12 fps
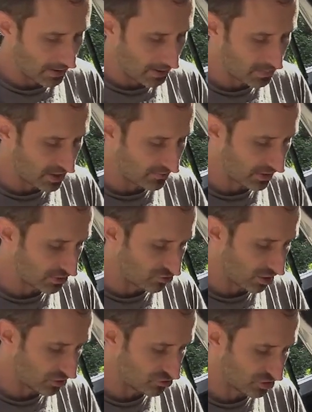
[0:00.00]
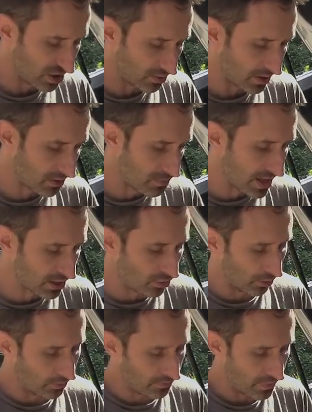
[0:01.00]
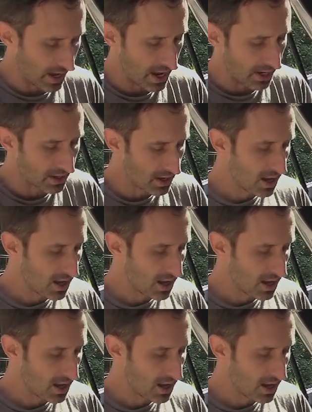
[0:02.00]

a bit of a, a, generic medical bag.